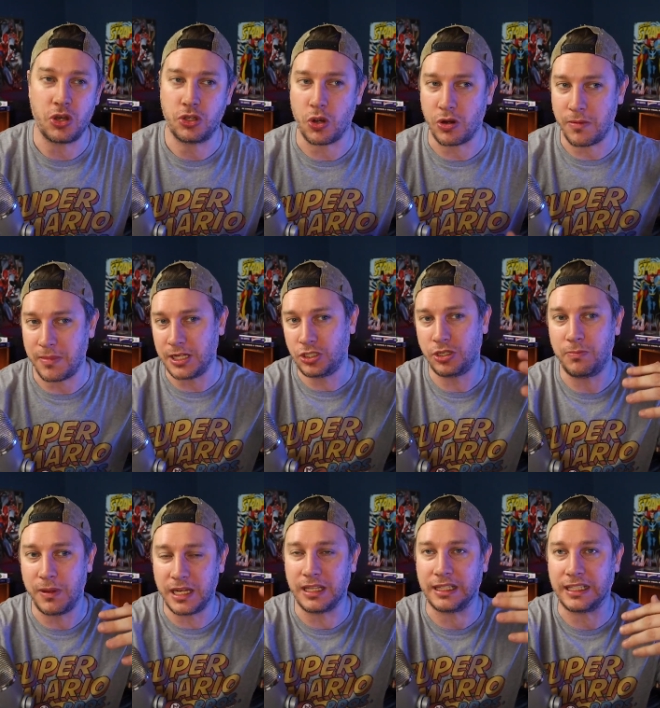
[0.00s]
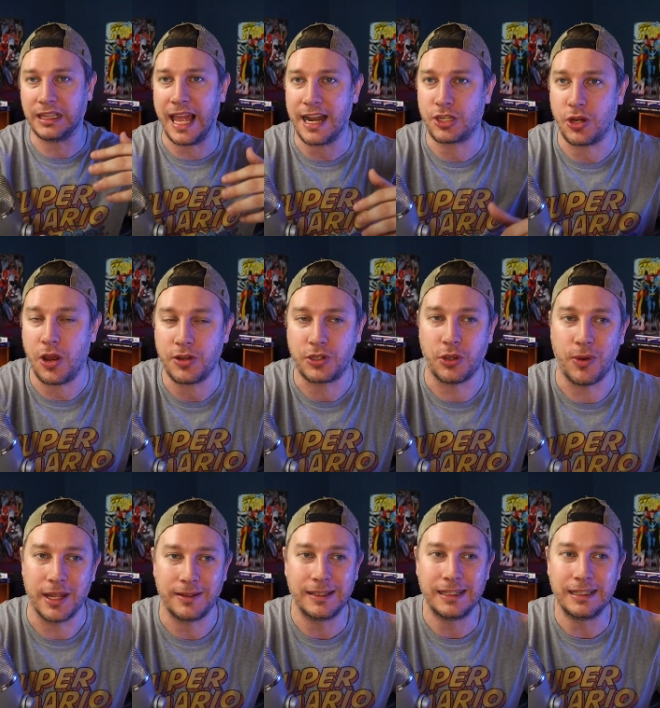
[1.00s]
don't immediately latch
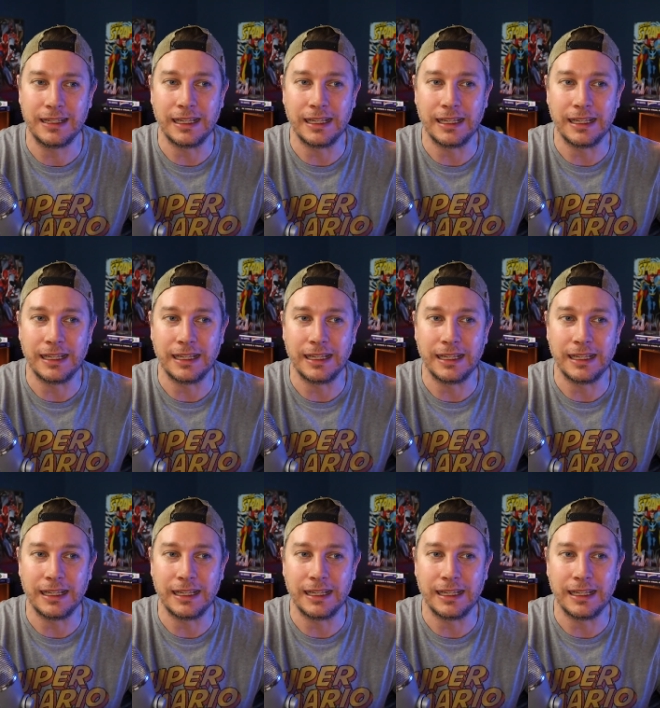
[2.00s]
onto it.